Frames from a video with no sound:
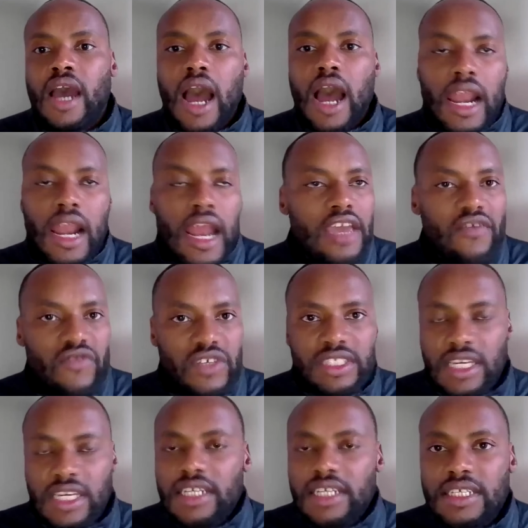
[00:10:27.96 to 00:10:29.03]
uh, like if
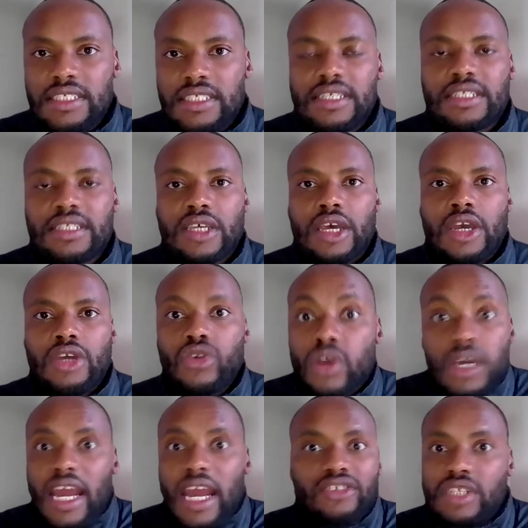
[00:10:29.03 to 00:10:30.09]
it's indices, you
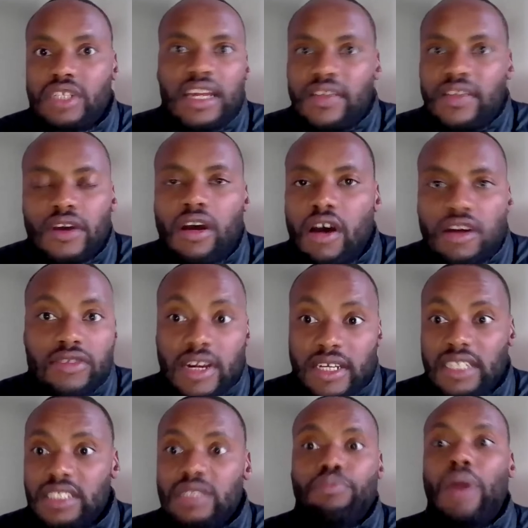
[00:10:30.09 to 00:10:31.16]
can actually let the contract
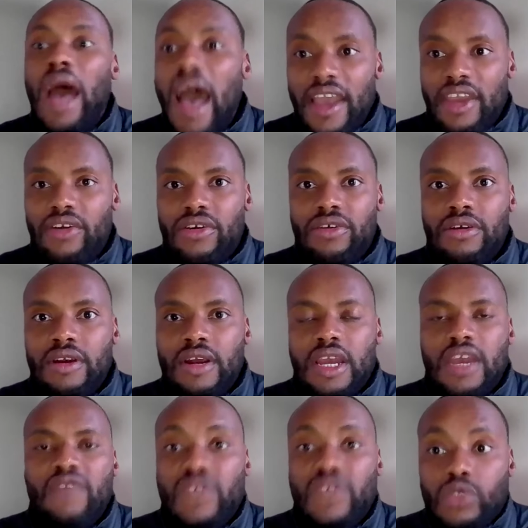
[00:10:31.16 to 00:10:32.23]
expire
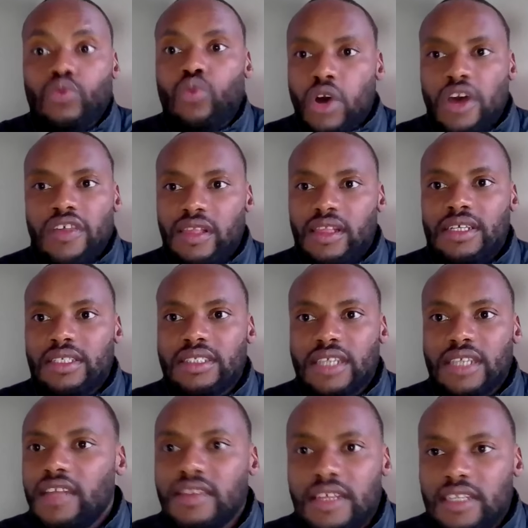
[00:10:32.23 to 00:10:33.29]
if it's worthless
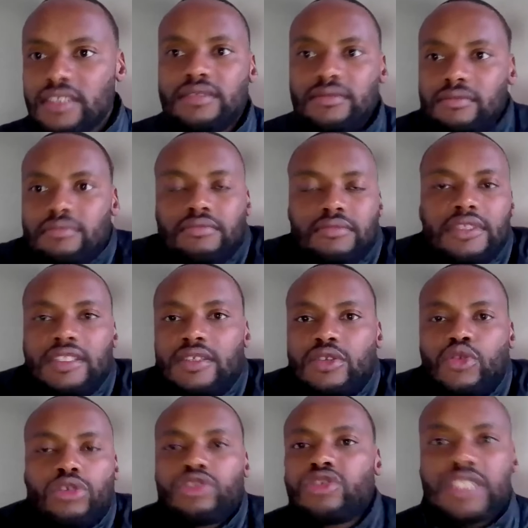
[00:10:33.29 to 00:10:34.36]
and there's
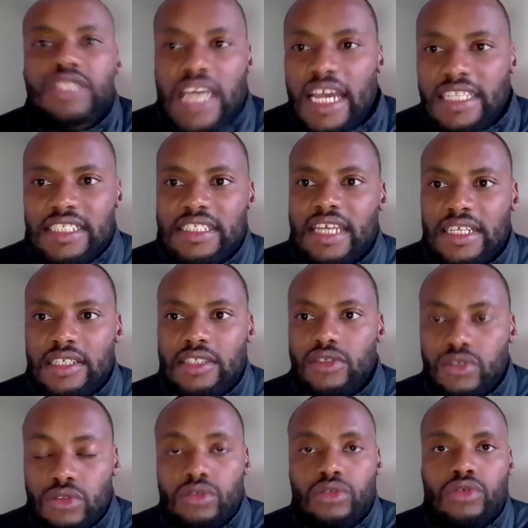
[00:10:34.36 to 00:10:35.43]
no transaction that
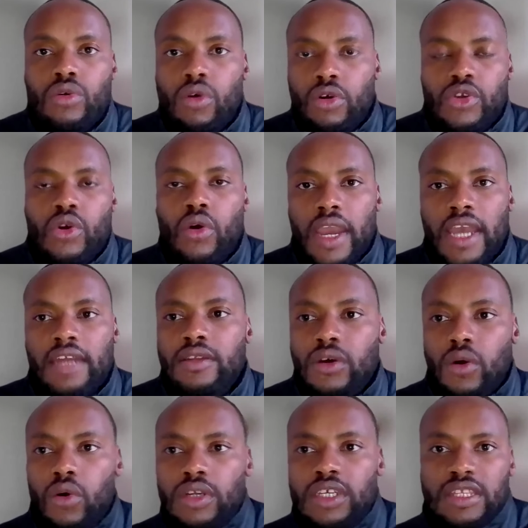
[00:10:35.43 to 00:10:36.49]
you do on your end.
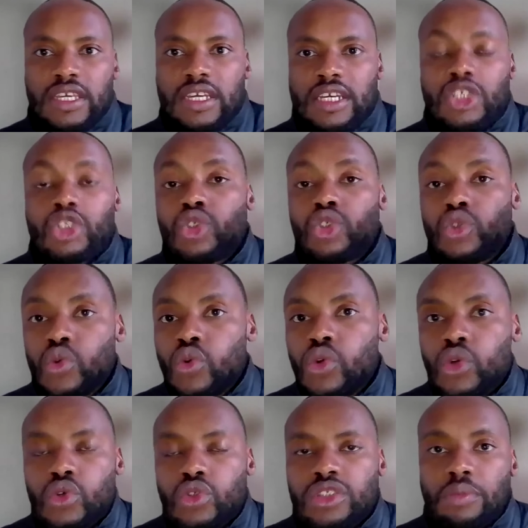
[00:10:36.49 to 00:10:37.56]
The only thing is you
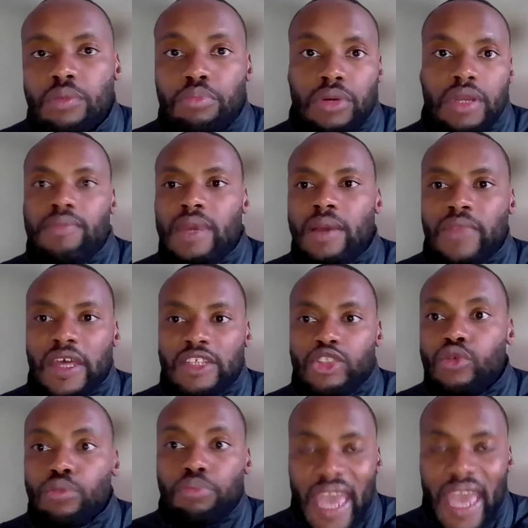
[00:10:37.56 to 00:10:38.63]
lose the premium that
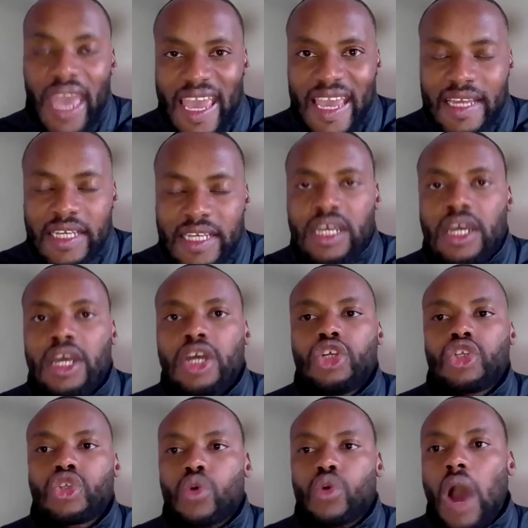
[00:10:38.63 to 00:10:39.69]
you paid
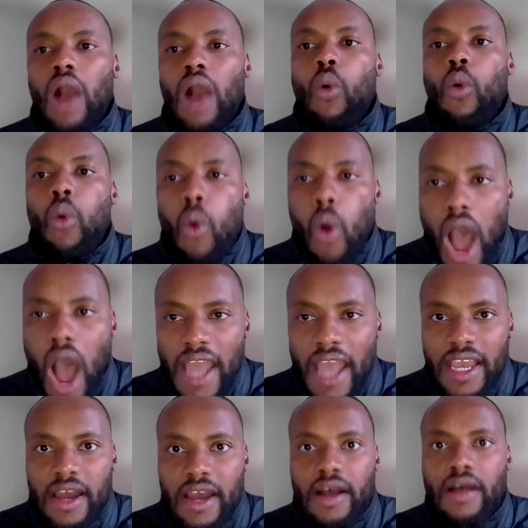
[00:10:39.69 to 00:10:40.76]
to
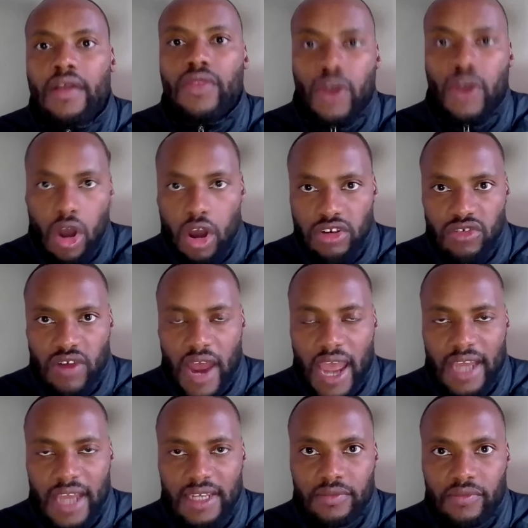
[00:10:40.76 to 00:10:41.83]
acquire the
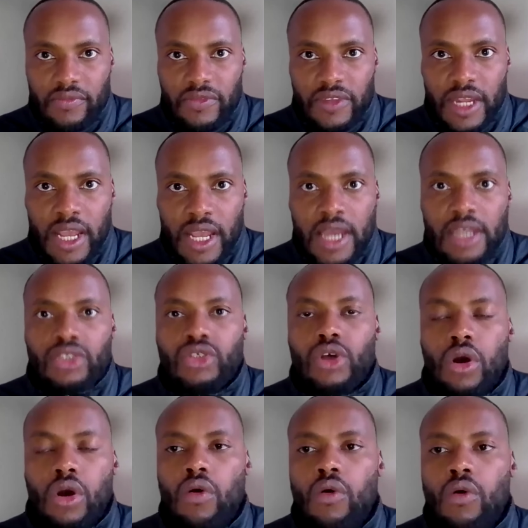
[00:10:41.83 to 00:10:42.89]
contract.
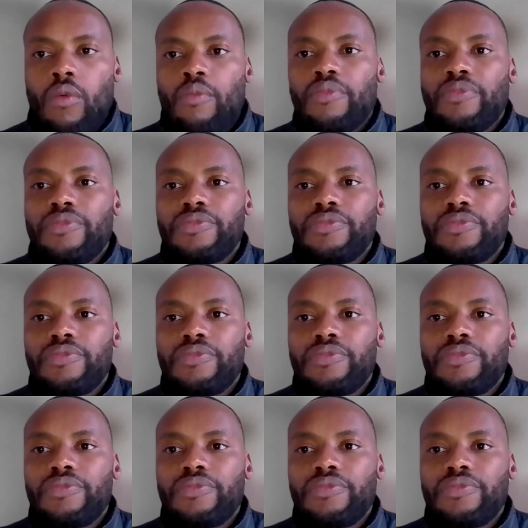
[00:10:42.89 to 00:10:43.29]
So